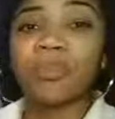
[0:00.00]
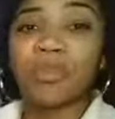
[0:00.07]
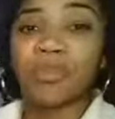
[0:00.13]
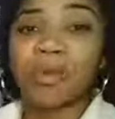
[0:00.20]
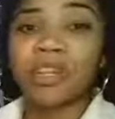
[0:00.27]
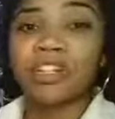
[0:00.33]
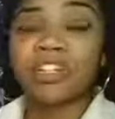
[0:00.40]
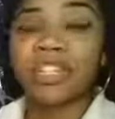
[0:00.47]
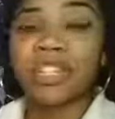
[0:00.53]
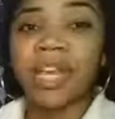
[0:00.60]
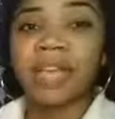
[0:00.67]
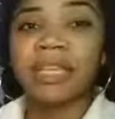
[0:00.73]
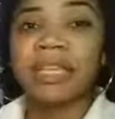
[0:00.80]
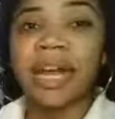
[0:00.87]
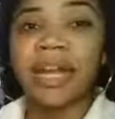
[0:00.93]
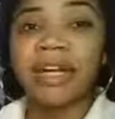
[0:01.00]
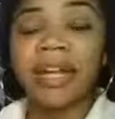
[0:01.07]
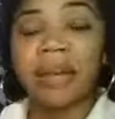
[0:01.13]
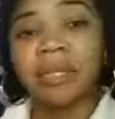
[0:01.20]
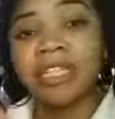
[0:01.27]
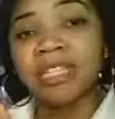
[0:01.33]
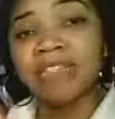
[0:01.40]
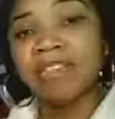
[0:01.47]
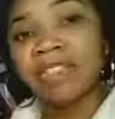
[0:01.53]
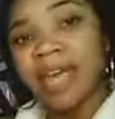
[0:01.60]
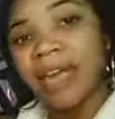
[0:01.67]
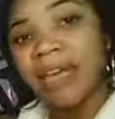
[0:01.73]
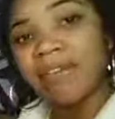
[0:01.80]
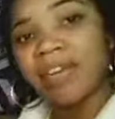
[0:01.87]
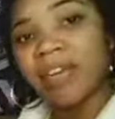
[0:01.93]
you understand the dynamics of
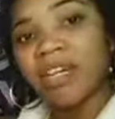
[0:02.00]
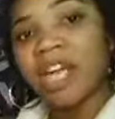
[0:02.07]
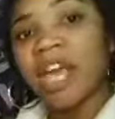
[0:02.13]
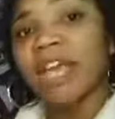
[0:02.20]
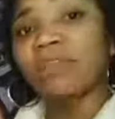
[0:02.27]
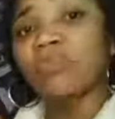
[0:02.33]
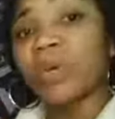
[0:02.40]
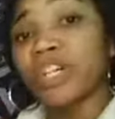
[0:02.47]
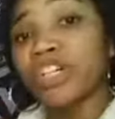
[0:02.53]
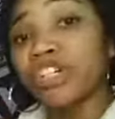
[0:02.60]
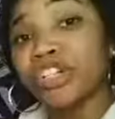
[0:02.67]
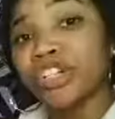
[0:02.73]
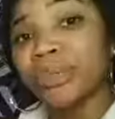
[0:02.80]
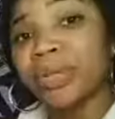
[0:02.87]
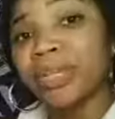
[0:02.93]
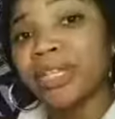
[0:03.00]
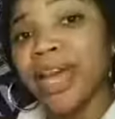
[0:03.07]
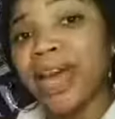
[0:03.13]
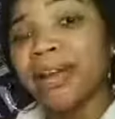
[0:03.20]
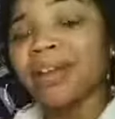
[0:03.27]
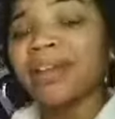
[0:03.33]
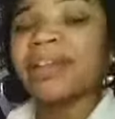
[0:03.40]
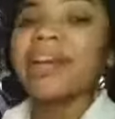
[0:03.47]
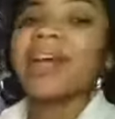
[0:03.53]
saving and when you're doing that,